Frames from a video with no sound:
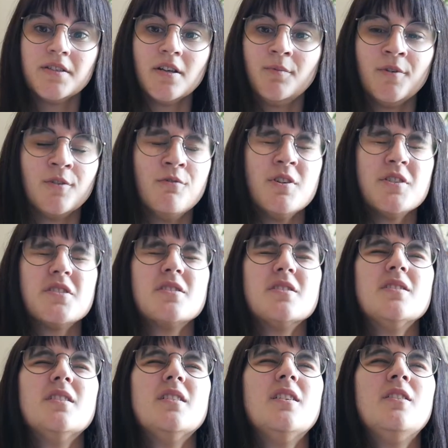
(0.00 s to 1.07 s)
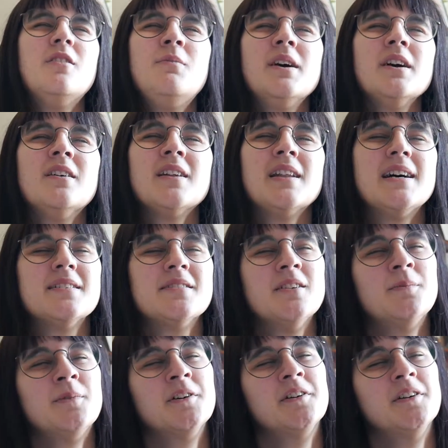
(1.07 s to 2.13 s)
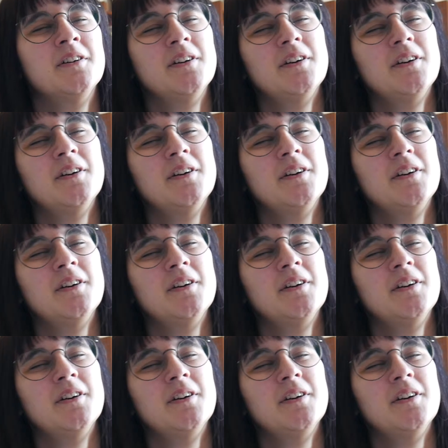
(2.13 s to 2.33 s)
summer was, oh my god, last summer,